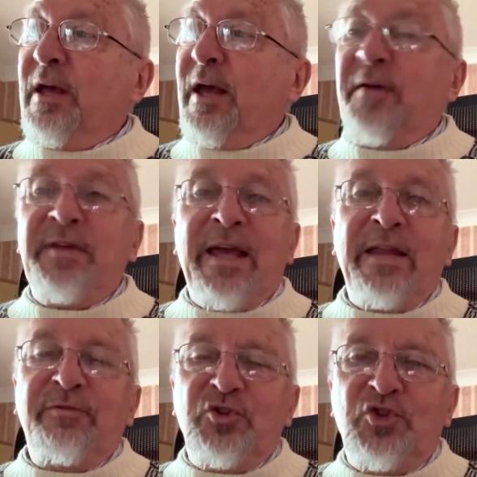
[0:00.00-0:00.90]
At the
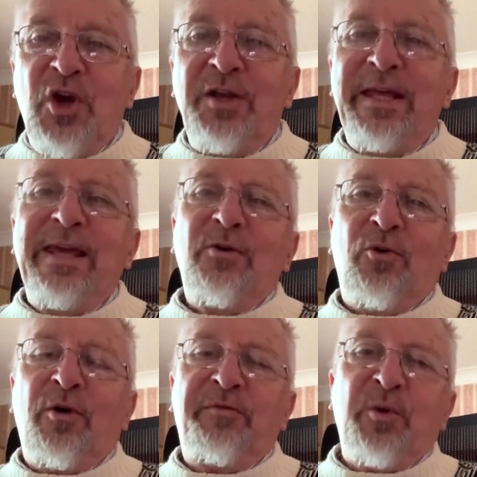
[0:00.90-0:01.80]
end of a journey,
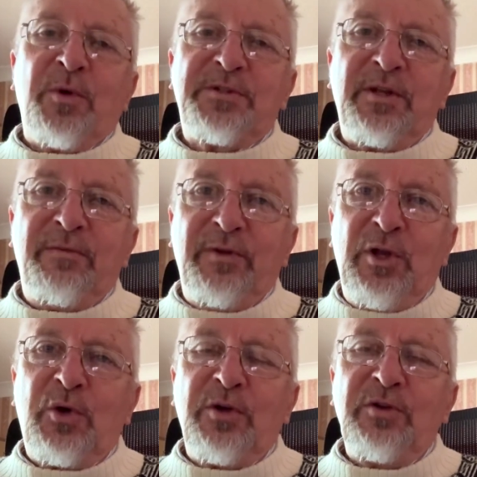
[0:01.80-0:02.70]
or if you want to
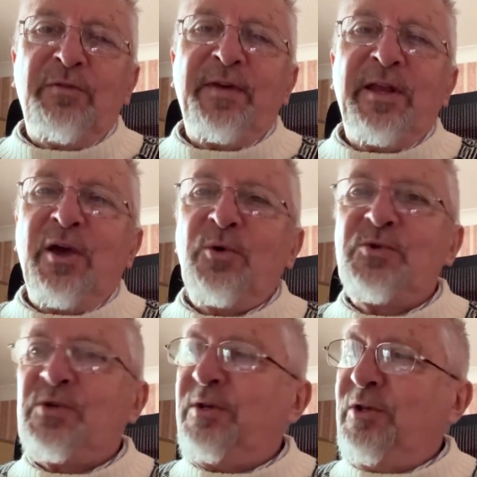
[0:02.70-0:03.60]
look at your
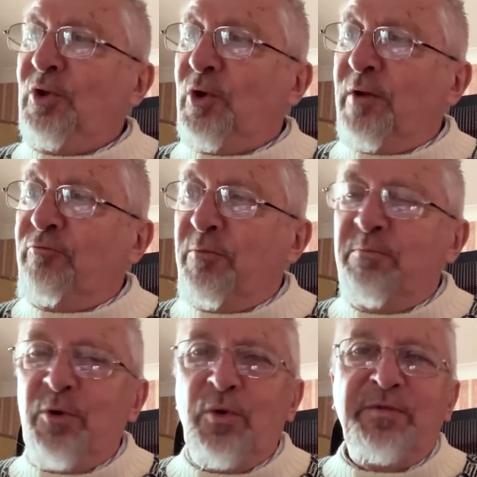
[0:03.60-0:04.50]
videos, you can
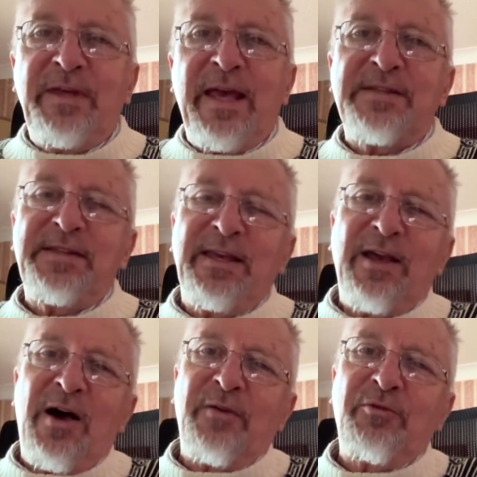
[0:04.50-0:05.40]
remove the SD
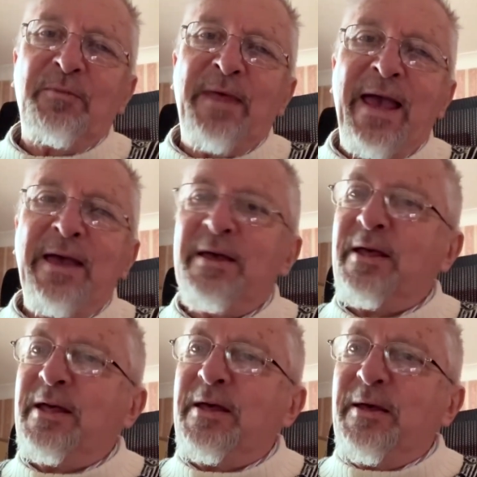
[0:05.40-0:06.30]
card from there,
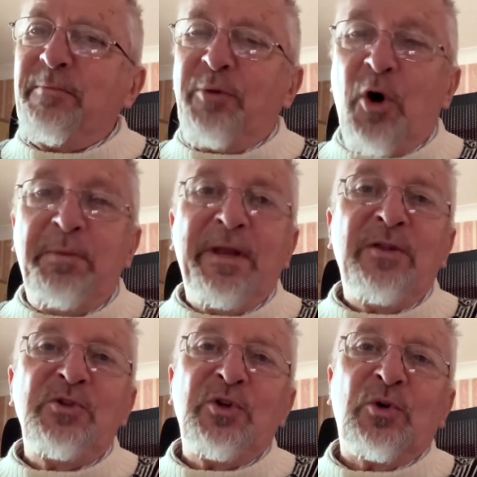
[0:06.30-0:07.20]
pop it
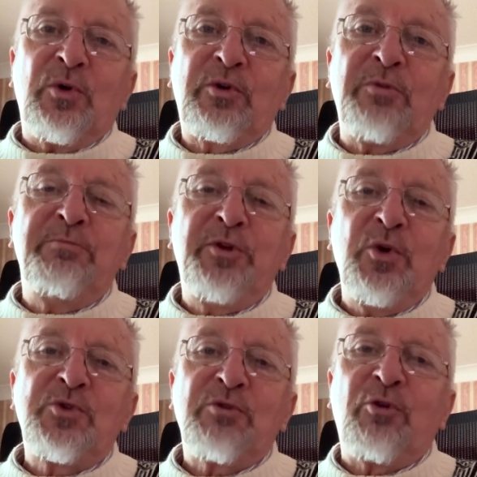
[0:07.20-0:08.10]
into your
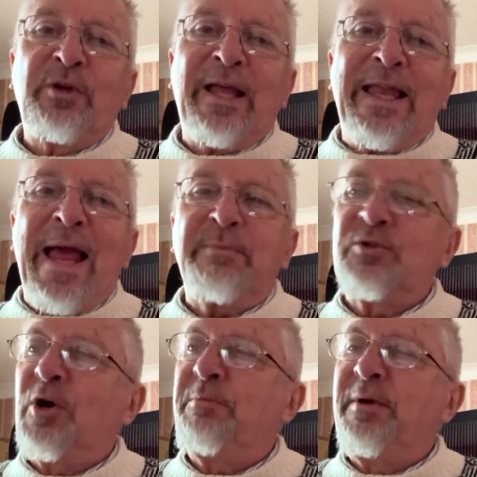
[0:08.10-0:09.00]
computer or your
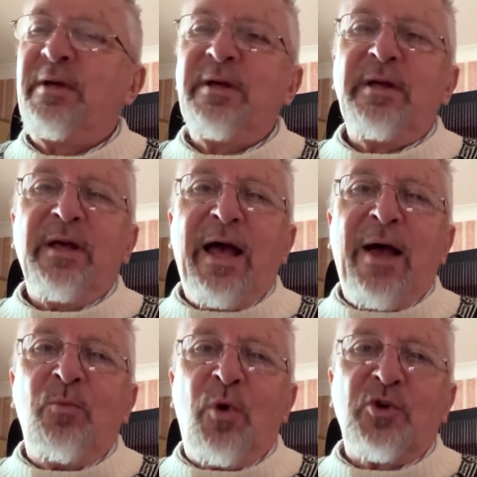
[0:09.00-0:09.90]
laptop,
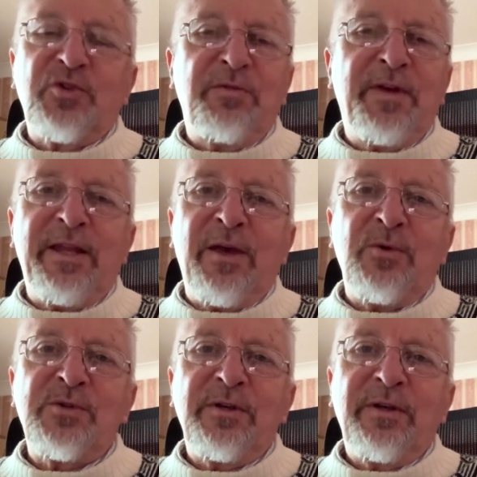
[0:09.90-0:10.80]
and watch the
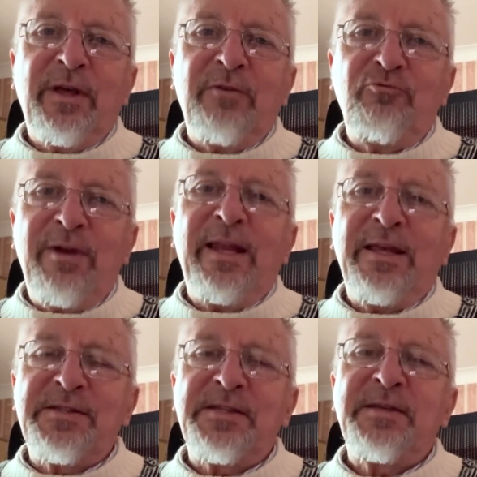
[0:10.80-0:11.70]
videos. It really
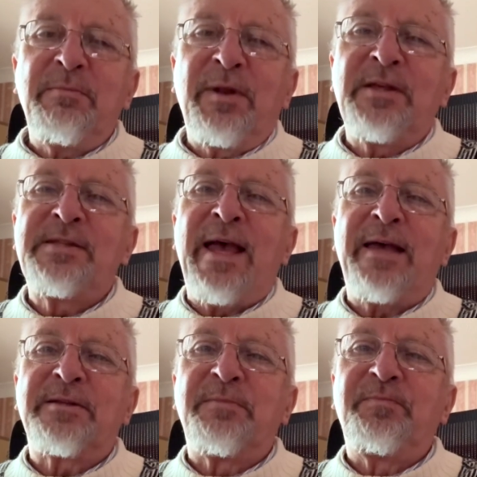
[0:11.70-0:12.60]
is as simple as that.